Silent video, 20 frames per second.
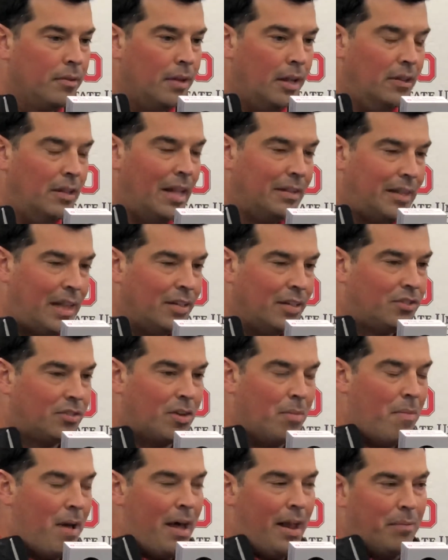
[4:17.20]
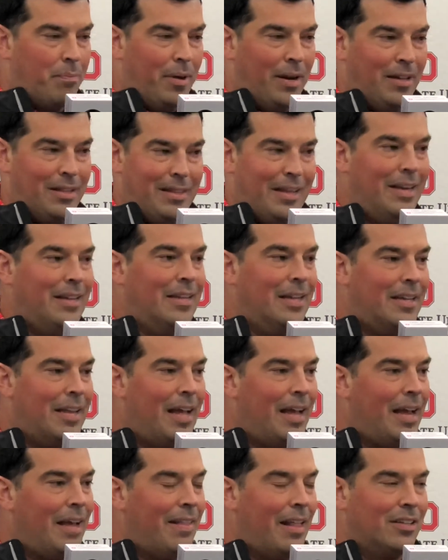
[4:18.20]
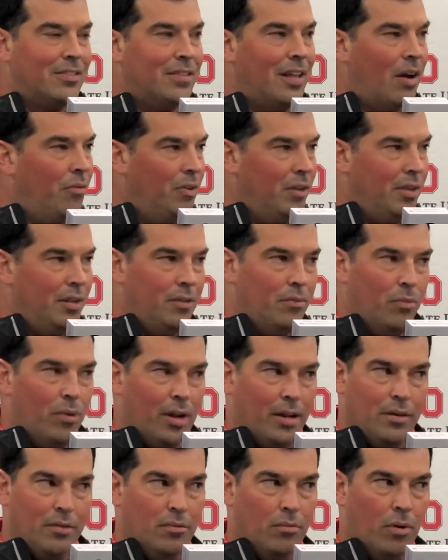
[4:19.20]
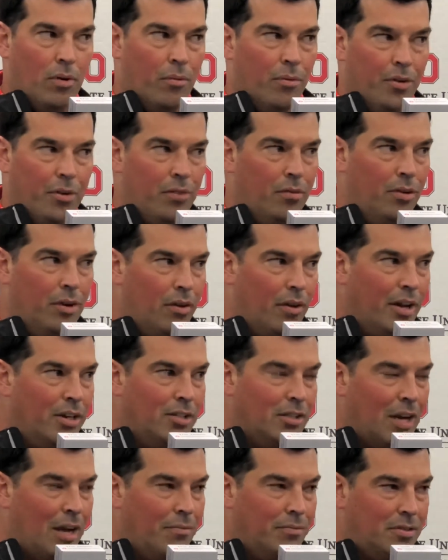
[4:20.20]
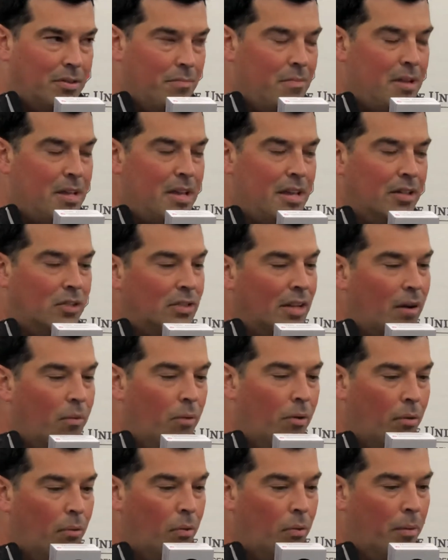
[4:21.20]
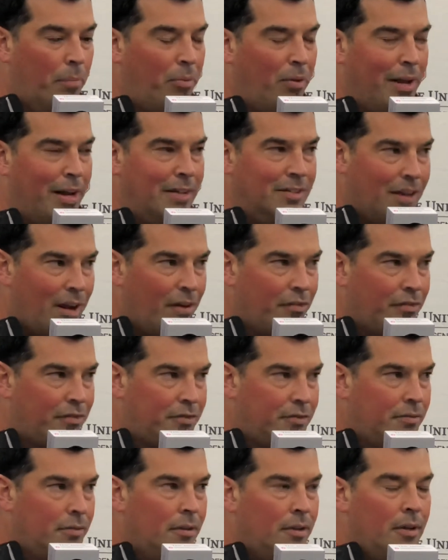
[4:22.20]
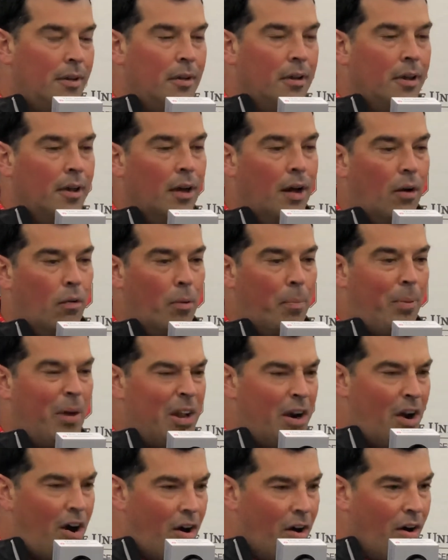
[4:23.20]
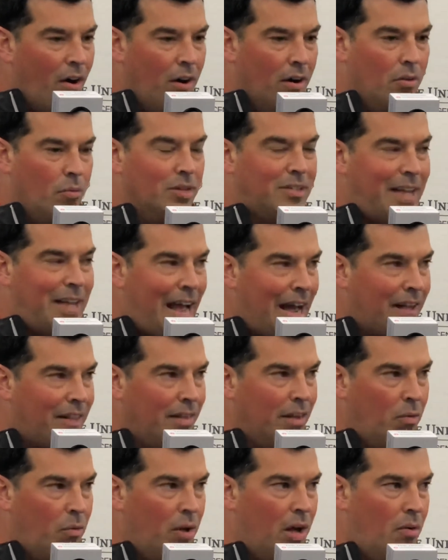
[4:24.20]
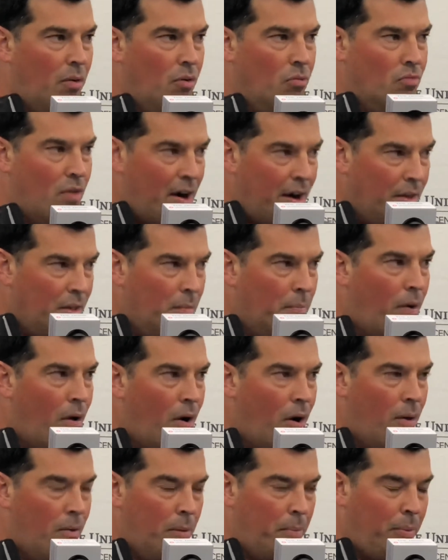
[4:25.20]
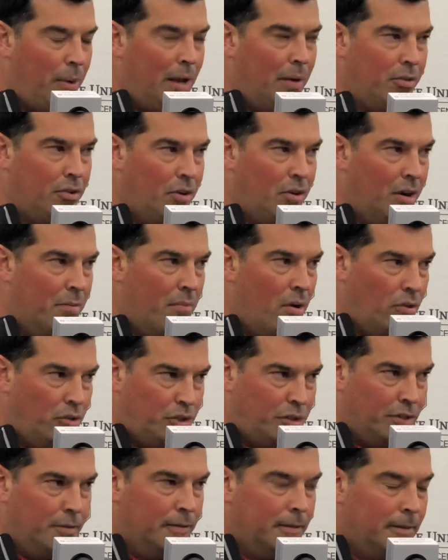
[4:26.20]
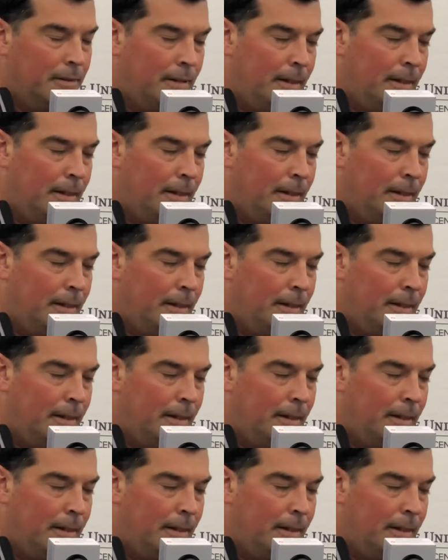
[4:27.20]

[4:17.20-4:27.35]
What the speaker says: And that's schematic. But at the end of the day, that's not really what we're doing a great job. To me, it's that we're playing tough, we're playing hard, we're tackling well, we're running the ball, we're playing with good emotion.